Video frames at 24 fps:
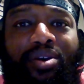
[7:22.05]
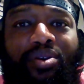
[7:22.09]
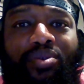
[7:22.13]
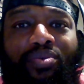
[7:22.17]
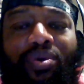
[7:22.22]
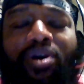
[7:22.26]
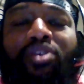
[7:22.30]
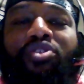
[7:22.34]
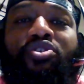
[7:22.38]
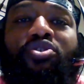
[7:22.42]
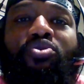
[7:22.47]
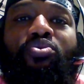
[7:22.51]

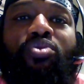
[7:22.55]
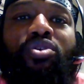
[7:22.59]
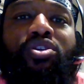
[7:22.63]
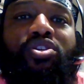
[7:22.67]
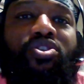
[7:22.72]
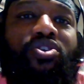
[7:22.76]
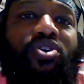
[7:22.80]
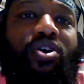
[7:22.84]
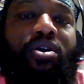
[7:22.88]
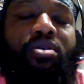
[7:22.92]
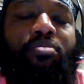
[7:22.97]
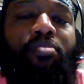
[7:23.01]
Whether you want to
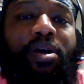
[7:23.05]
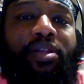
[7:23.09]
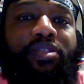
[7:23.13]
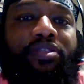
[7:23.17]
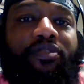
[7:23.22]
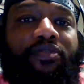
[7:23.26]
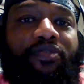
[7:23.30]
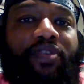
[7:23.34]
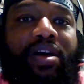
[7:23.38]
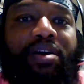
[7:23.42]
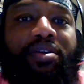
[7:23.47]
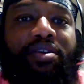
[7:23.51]
talk about the
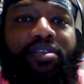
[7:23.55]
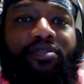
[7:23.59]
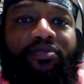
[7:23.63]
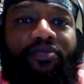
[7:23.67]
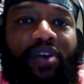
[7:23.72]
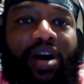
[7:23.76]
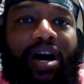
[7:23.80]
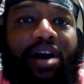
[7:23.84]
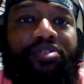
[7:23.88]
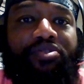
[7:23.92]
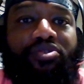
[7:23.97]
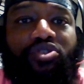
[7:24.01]
founding
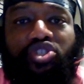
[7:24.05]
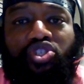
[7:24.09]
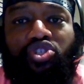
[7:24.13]
fathers,